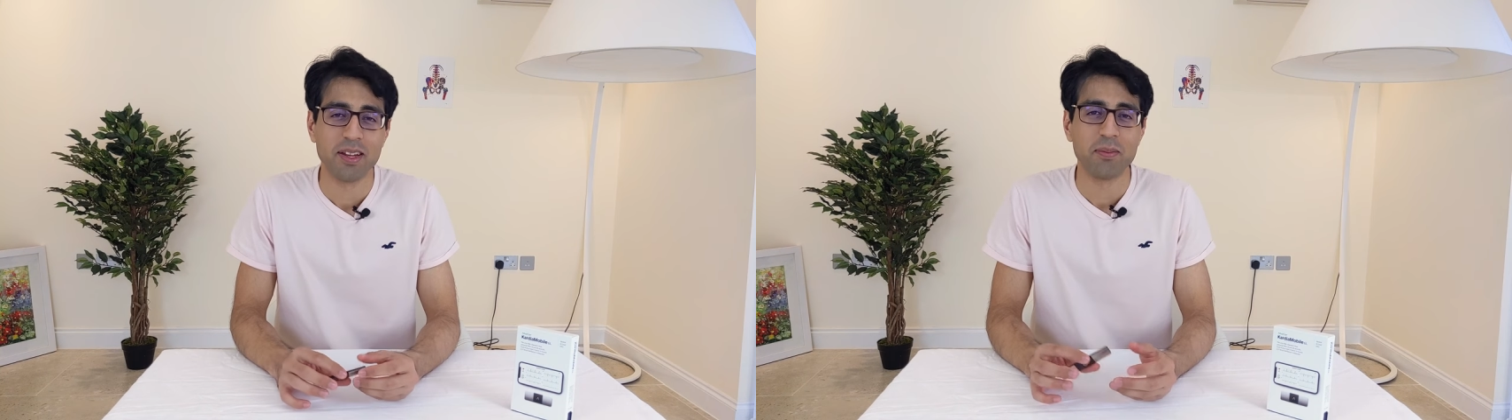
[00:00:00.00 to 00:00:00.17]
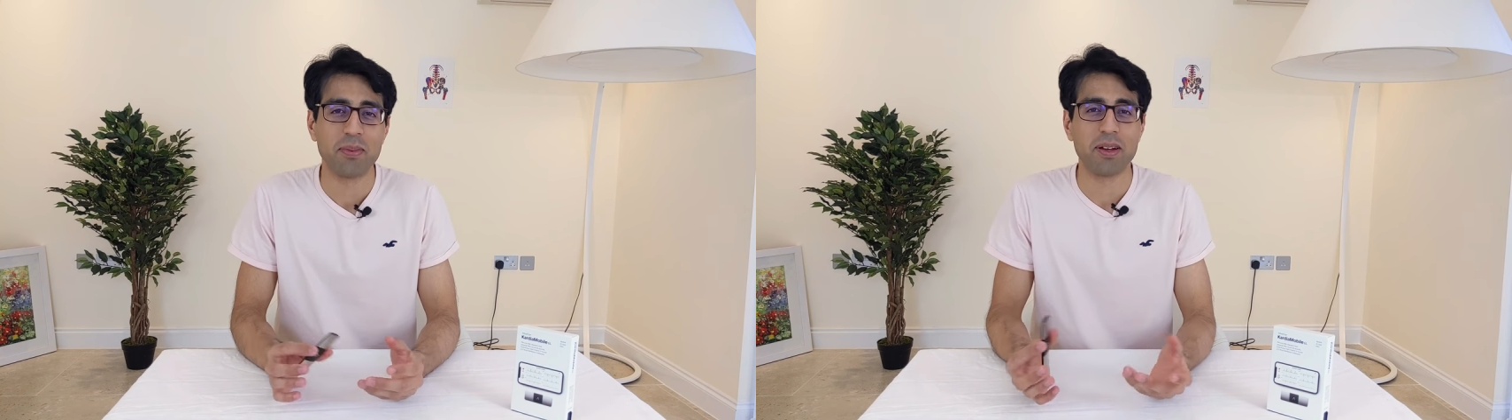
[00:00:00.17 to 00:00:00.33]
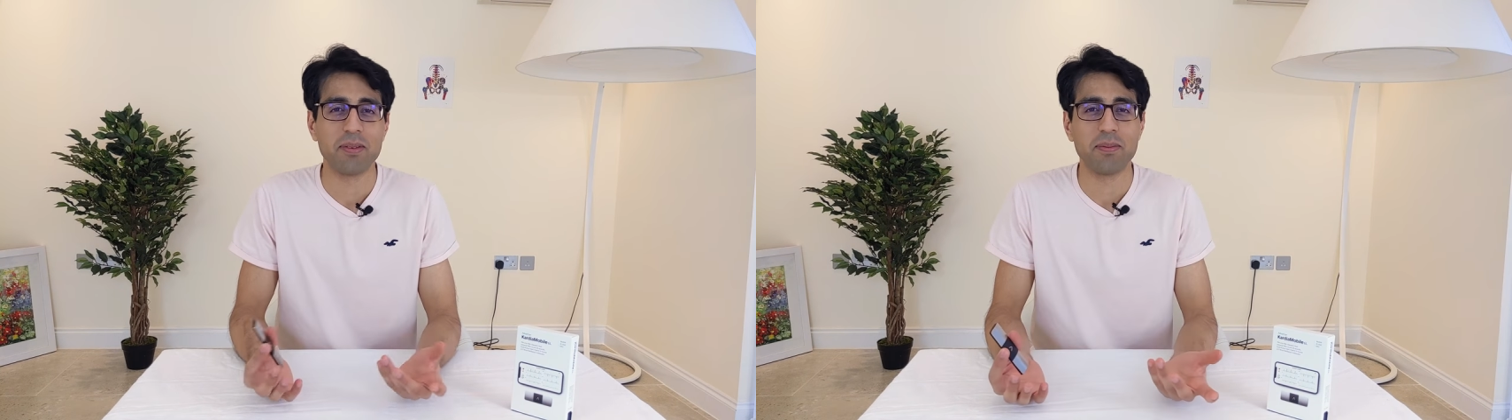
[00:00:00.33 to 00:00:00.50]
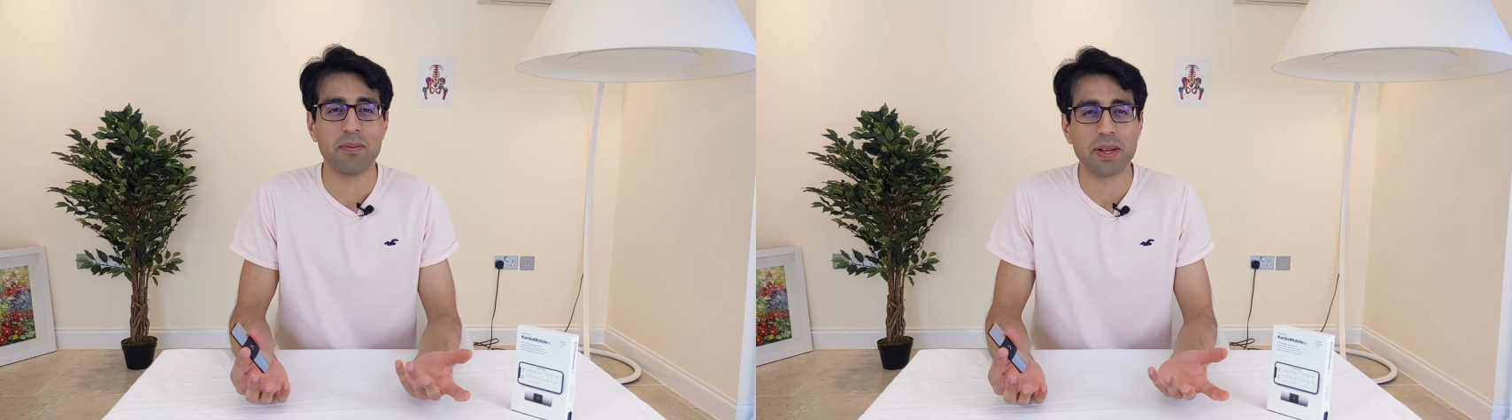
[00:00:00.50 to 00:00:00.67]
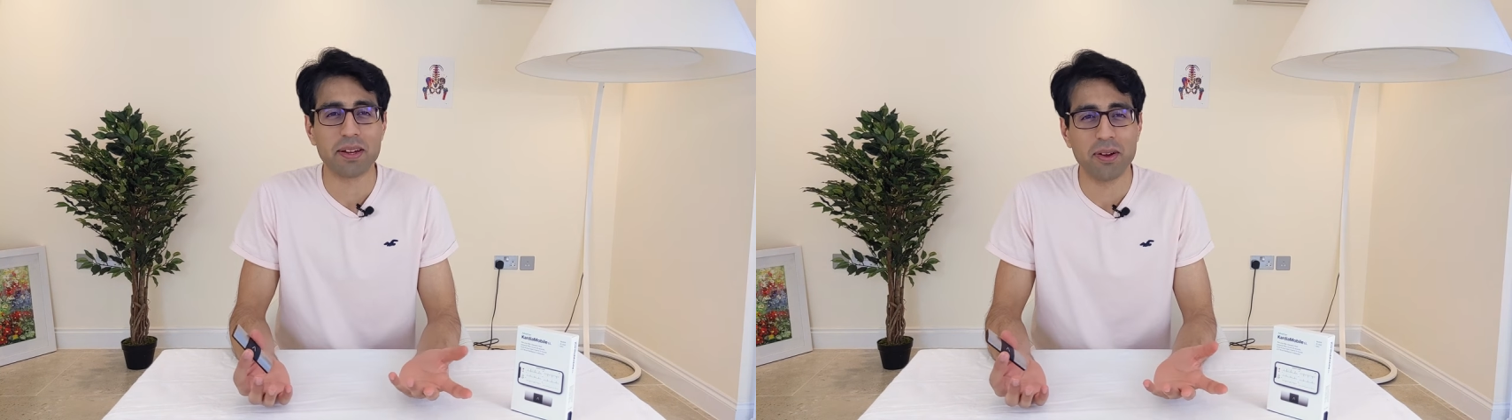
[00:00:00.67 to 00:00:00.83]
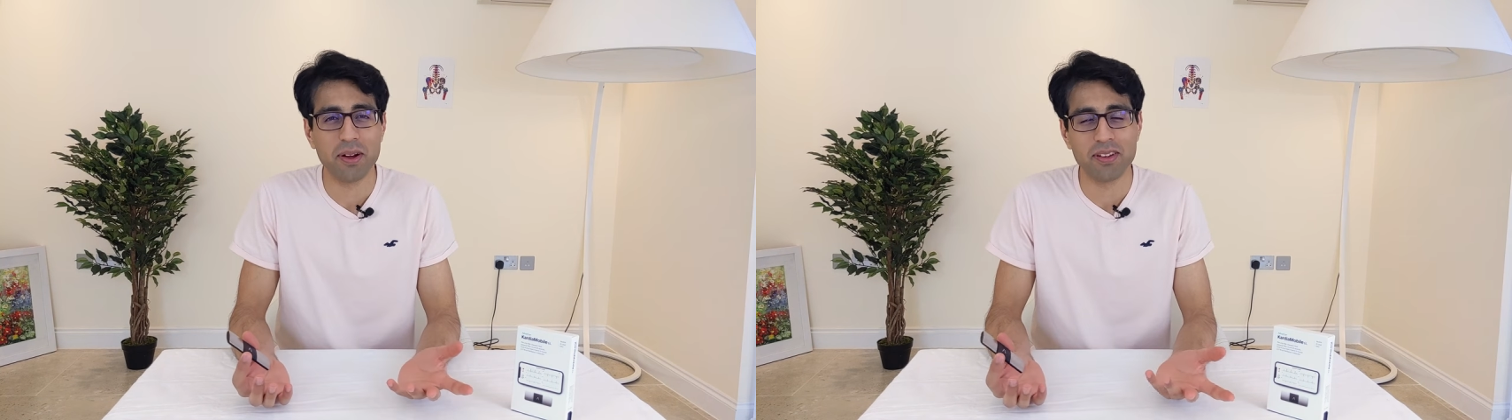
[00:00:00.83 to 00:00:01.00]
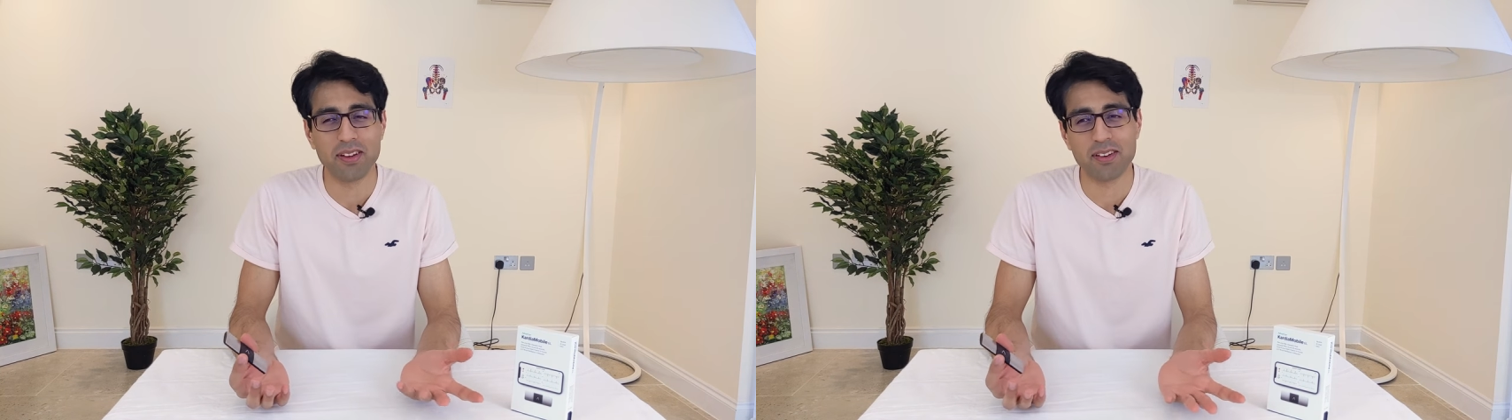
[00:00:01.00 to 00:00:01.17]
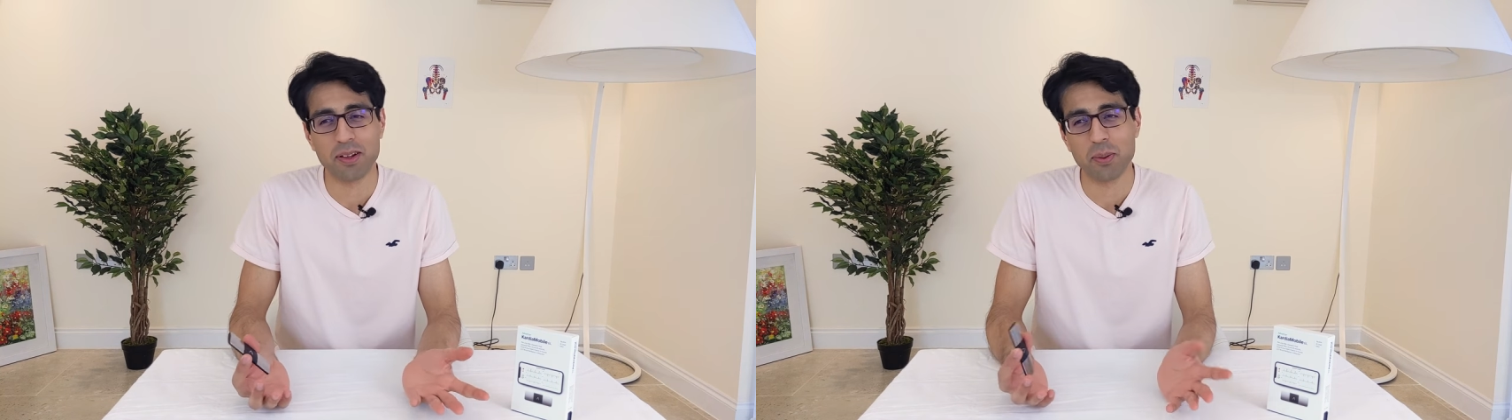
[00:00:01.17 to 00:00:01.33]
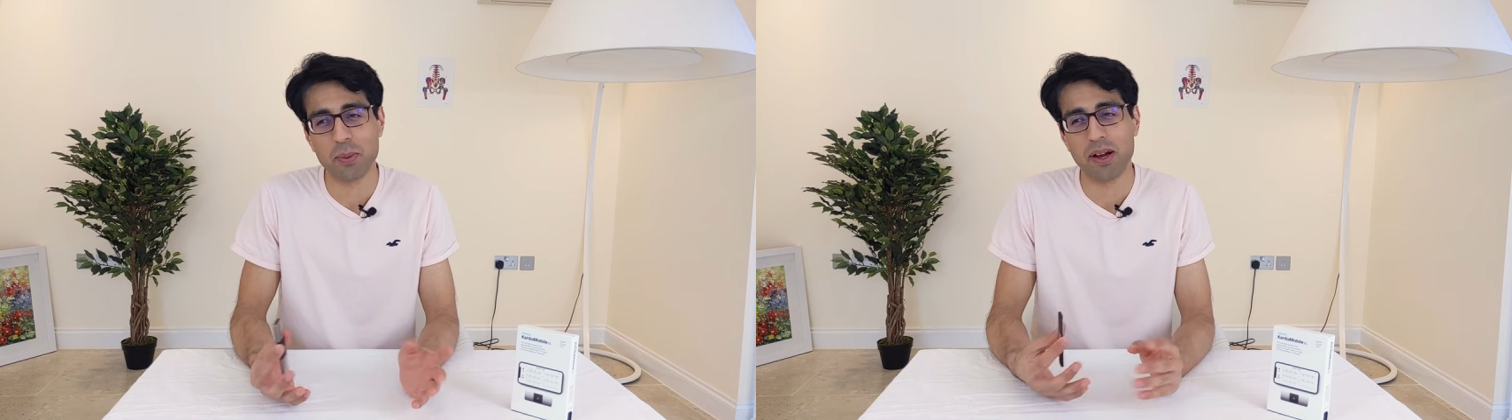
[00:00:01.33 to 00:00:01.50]
But because it's
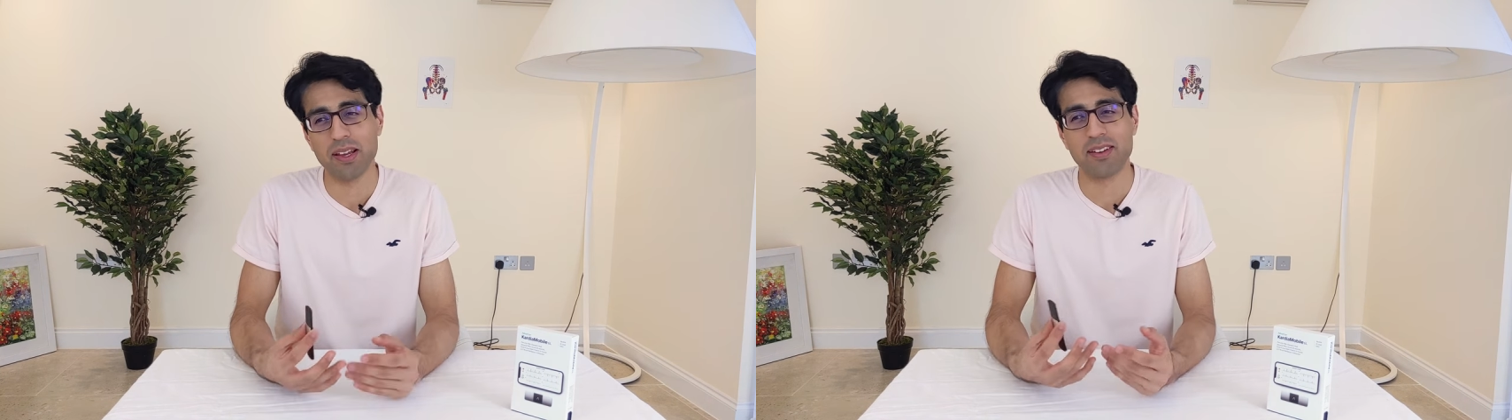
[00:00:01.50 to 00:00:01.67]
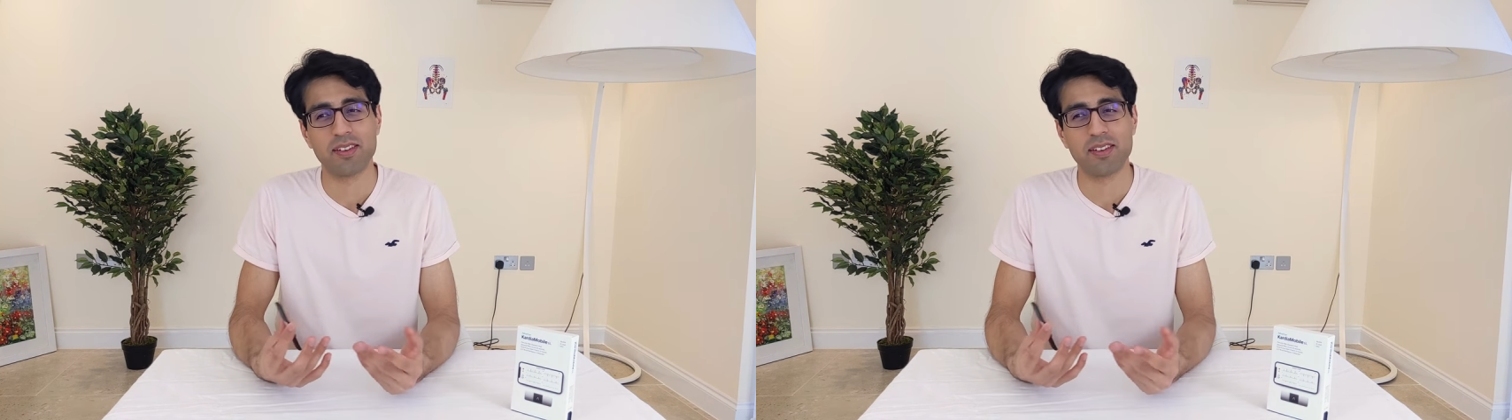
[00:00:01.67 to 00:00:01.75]
otherwise